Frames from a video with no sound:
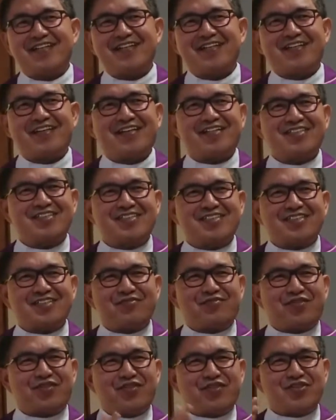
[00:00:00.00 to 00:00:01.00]
I guess
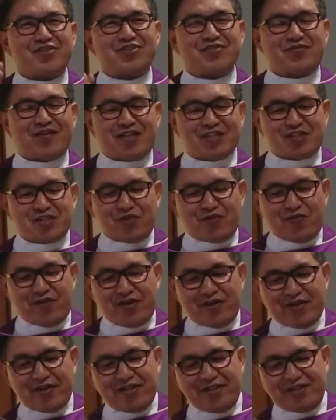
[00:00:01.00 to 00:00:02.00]
for those of us who
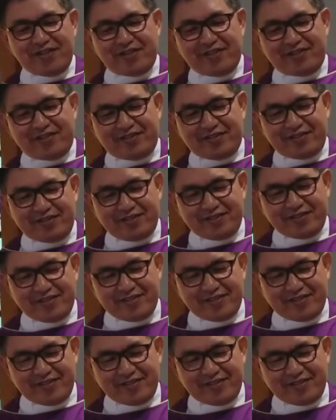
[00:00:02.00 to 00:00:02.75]
were here